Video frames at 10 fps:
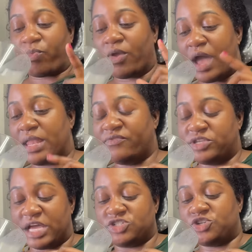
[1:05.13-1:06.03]
I love the
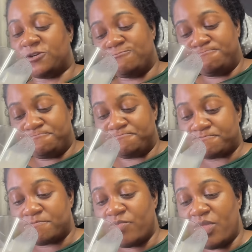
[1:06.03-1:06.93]
texture.
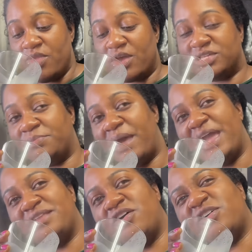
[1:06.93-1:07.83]
Just some
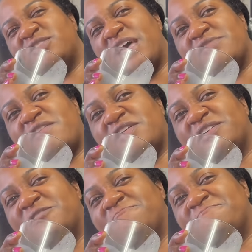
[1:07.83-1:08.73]
eggnog that has